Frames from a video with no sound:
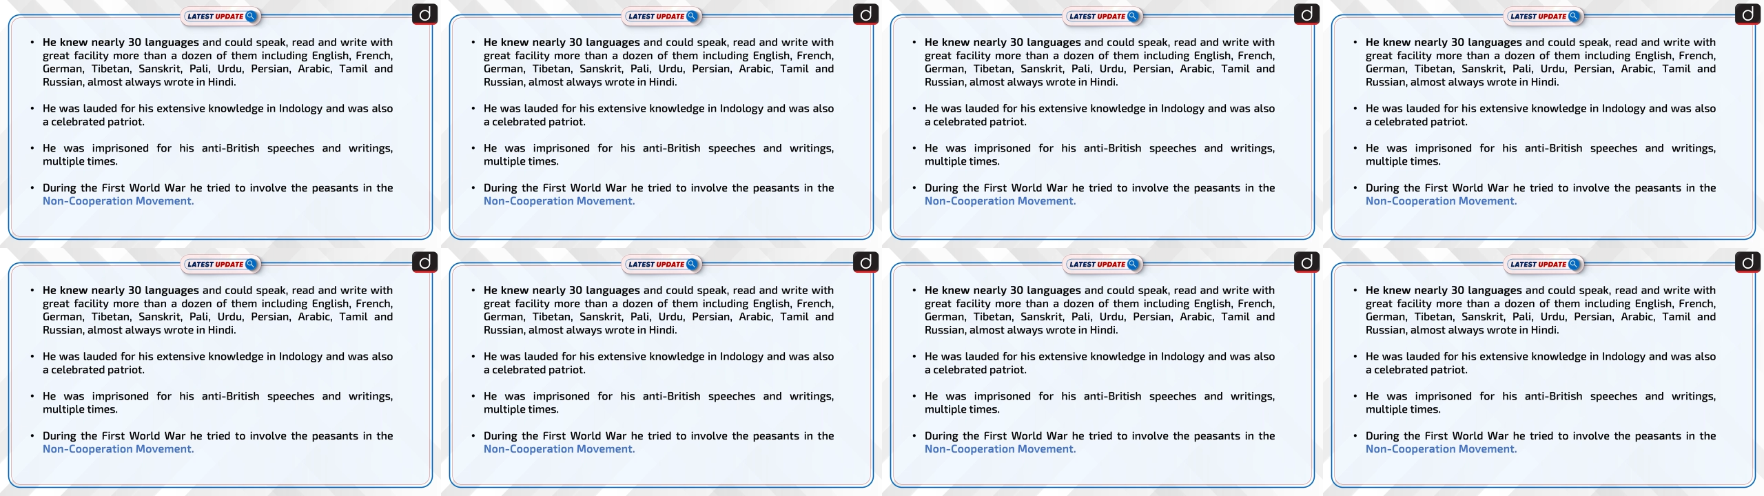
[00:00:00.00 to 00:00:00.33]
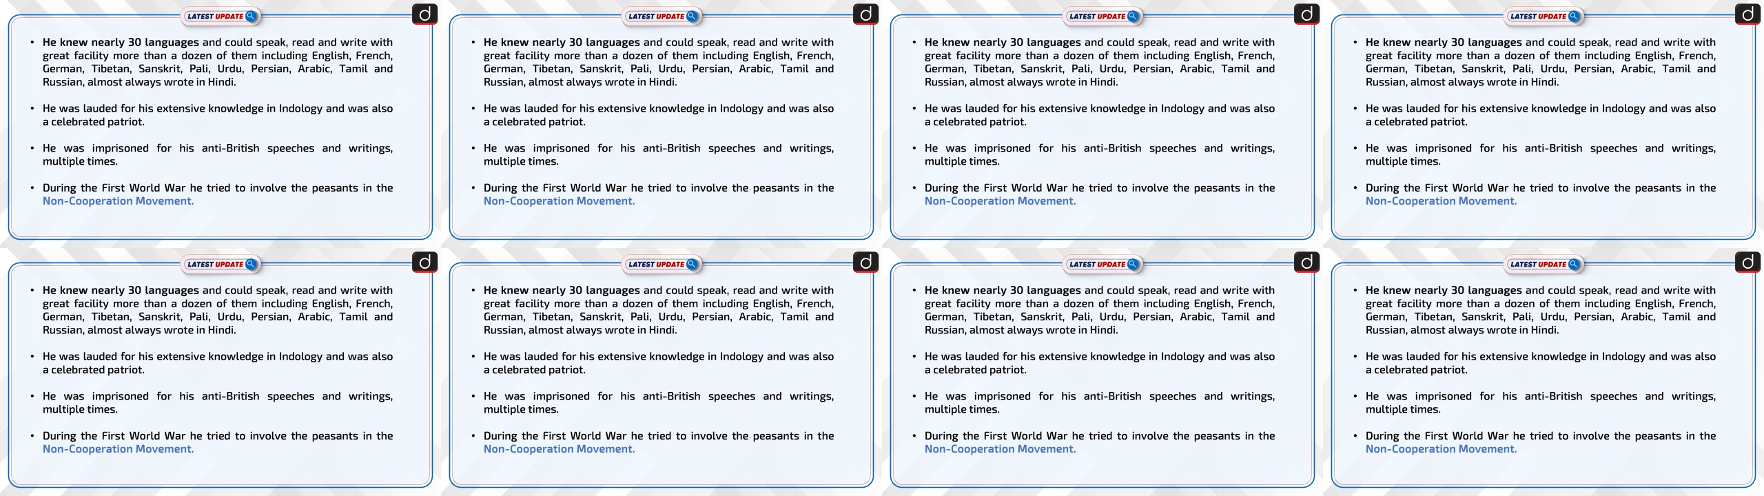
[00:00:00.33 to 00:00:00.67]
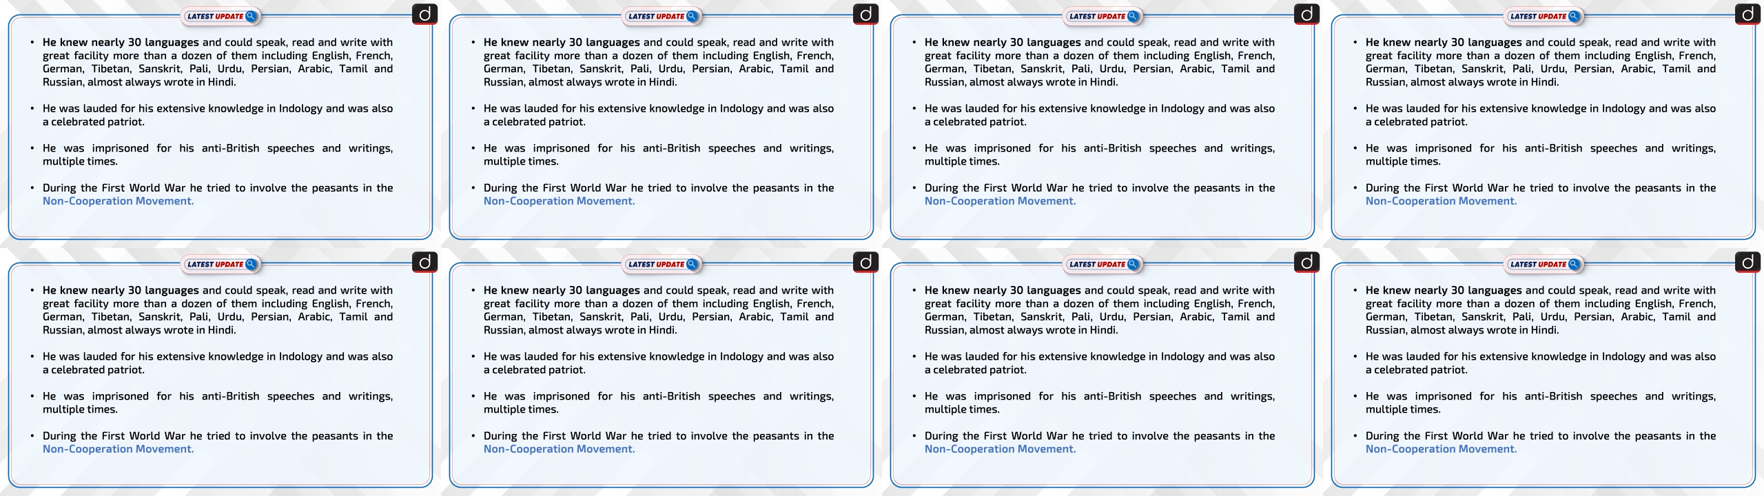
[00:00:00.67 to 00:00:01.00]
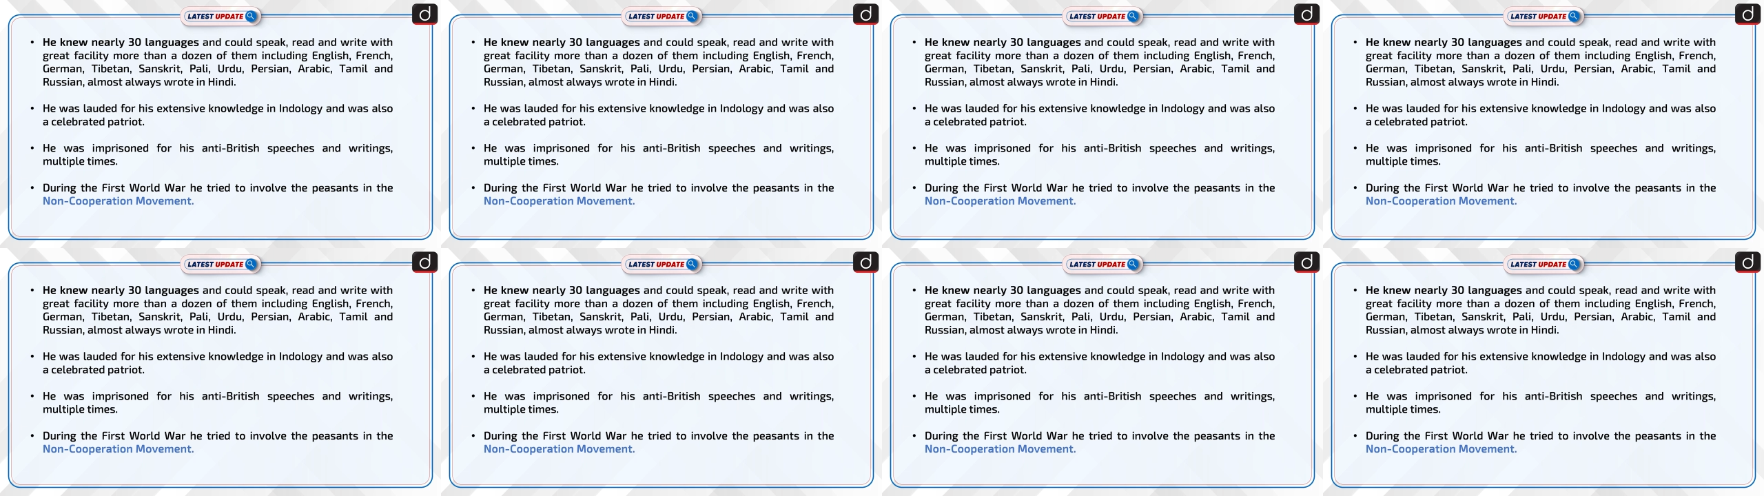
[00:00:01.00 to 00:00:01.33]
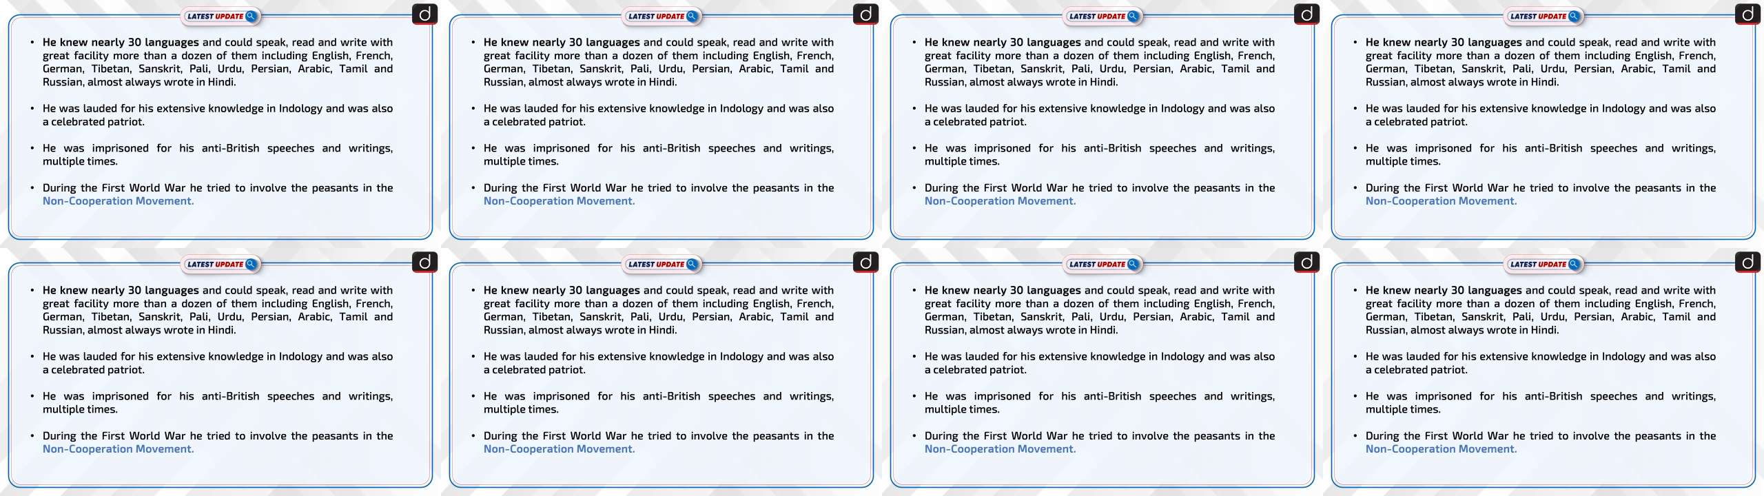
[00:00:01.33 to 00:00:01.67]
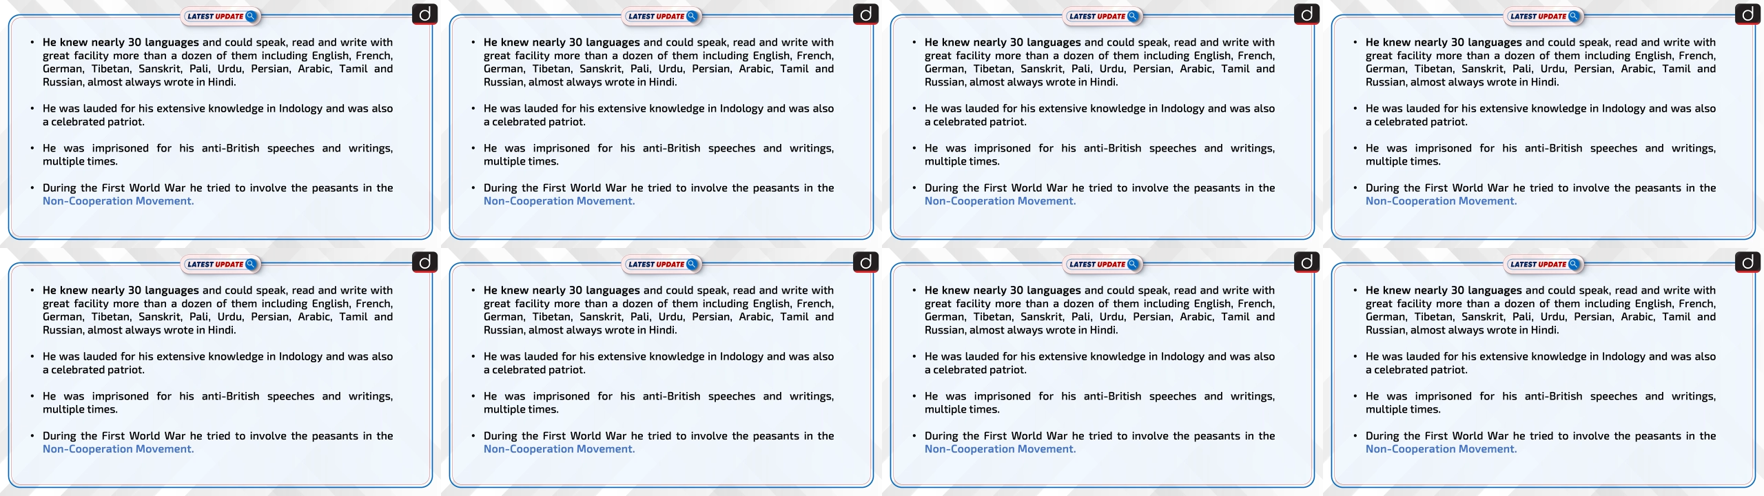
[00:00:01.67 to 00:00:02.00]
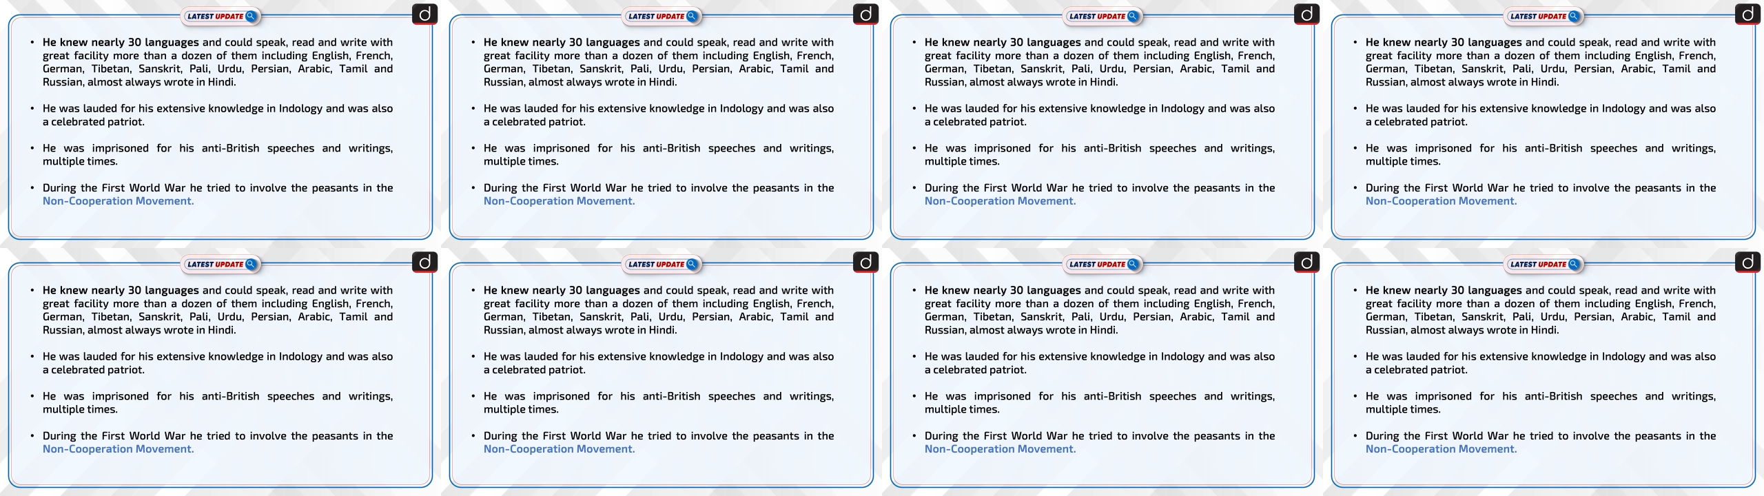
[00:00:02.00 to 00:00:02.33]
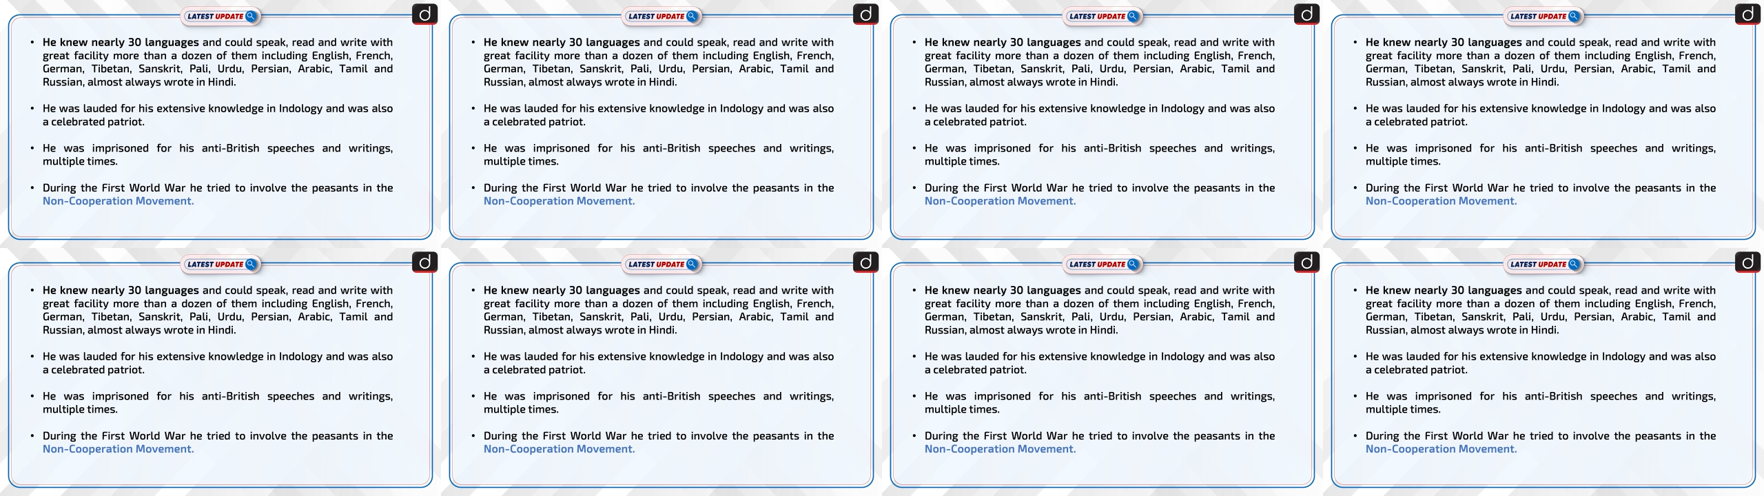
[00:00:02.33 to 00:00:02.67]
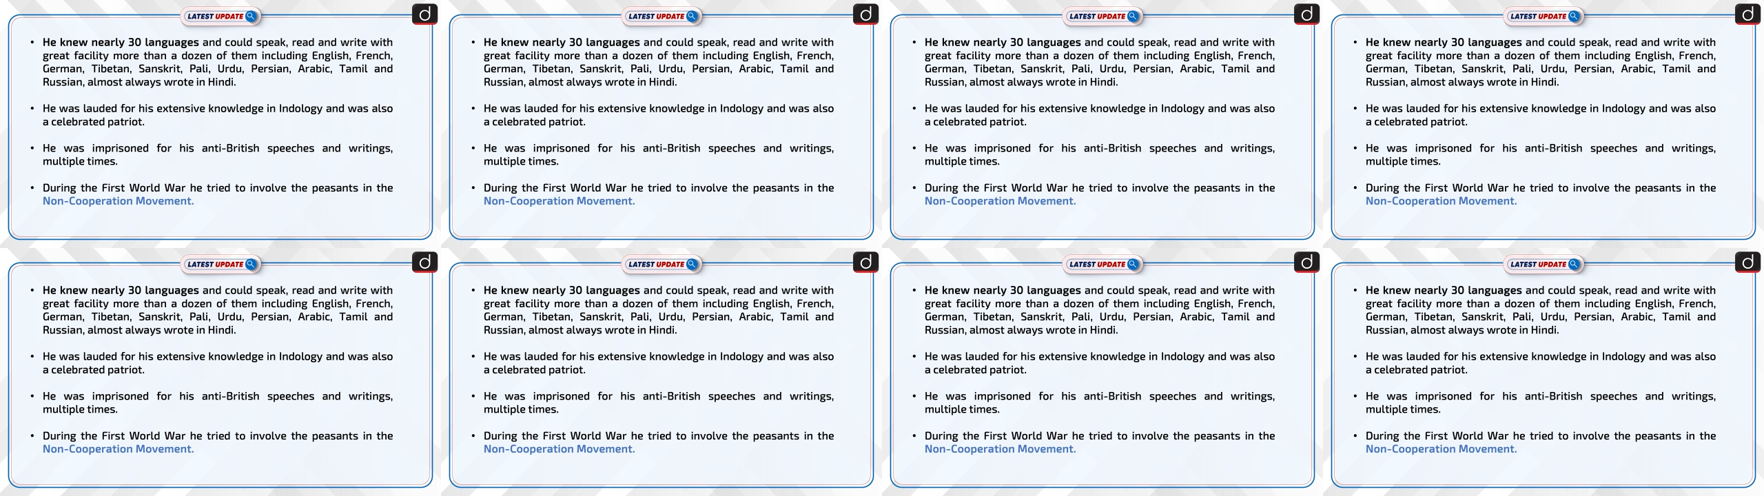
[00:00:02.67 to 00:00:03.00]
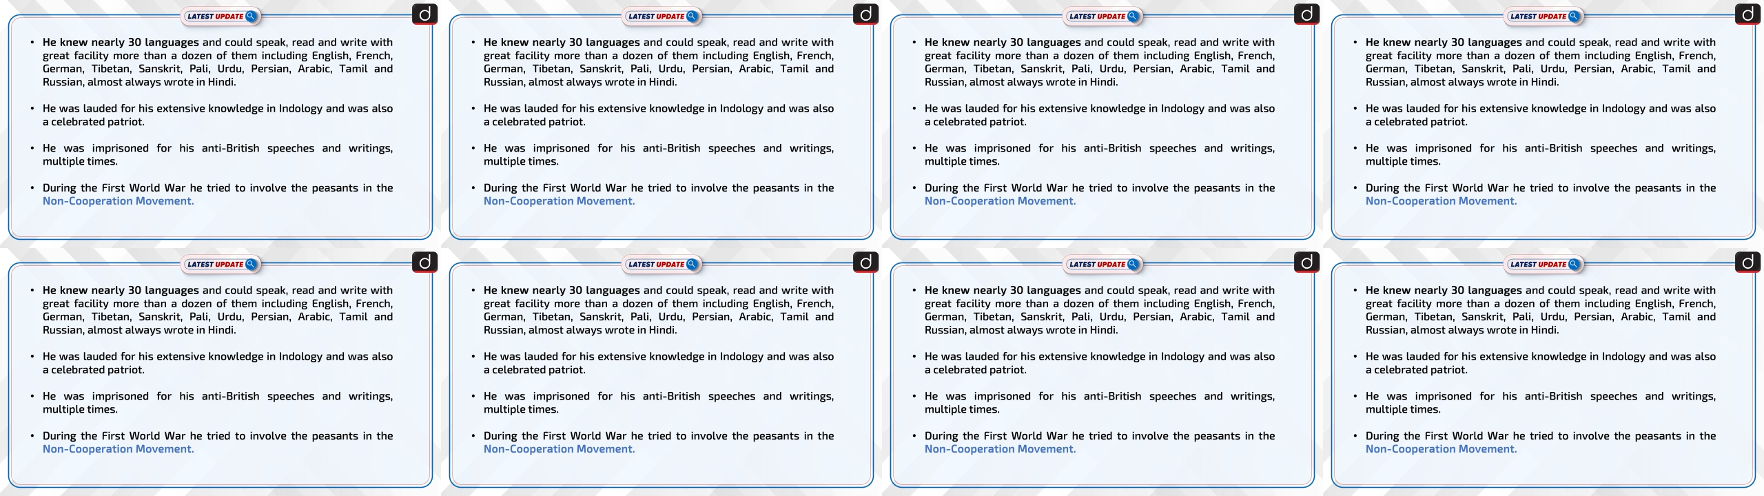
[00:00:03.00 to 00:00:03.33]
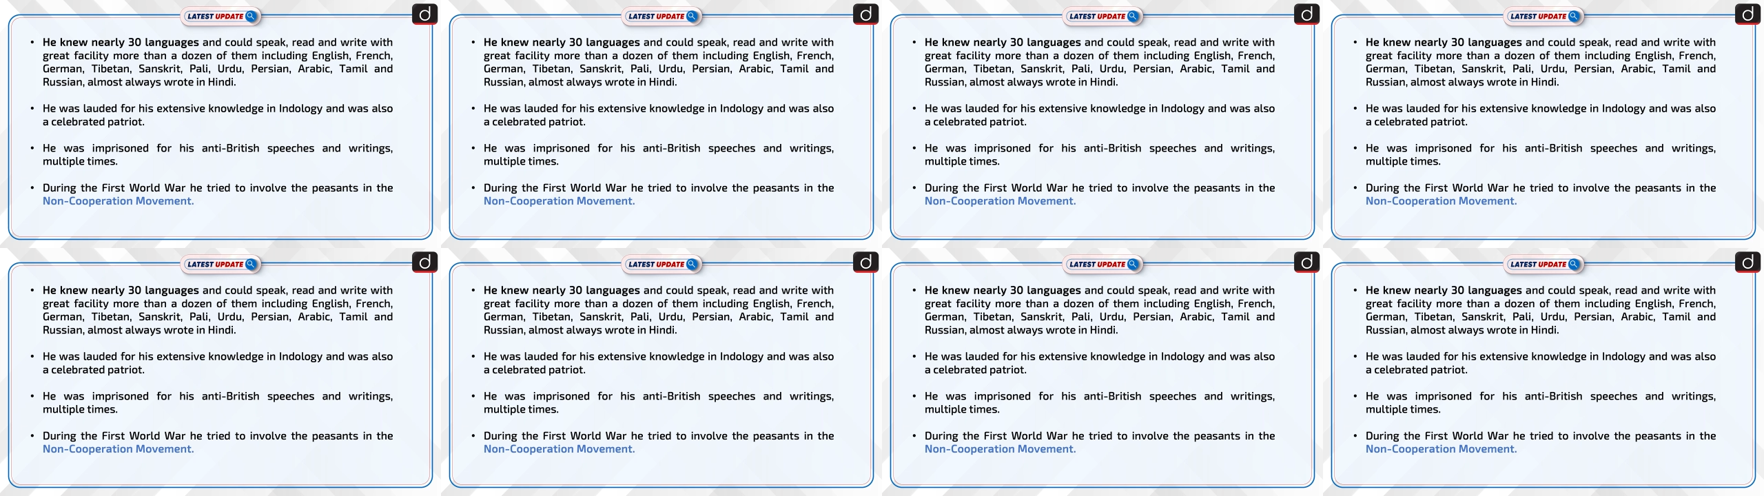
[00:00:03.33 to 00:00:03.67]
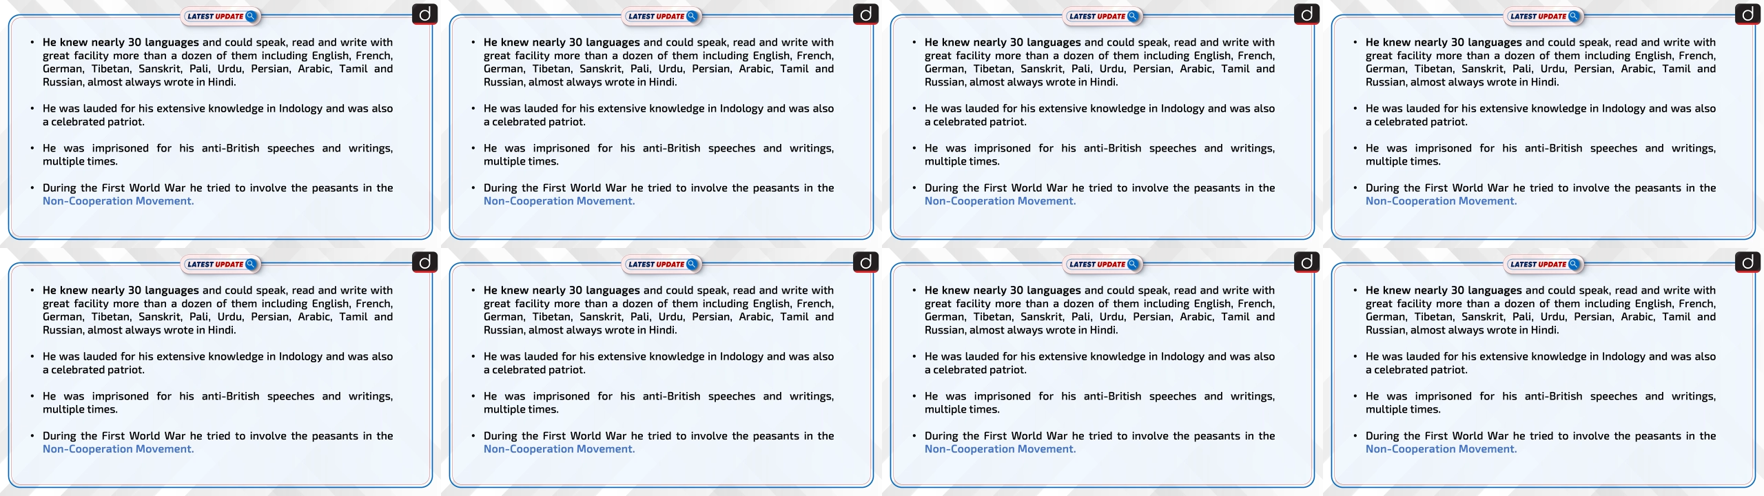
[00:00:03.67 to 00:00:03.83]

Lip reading: (no speaker visible)